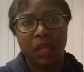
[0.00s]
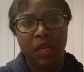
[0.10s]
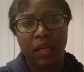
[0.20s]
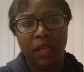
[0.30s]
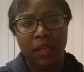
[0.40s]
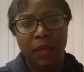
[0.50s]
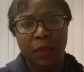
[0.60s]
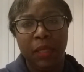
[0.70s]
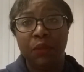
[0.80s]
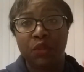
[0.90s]

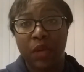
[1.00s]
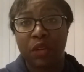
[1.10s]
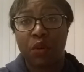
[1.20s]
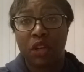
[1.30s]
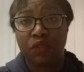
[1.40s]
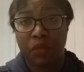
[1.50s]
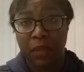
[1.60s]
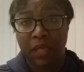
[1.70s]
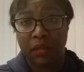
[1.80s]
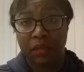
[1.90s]
um, it was right across from
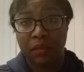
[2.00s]
me.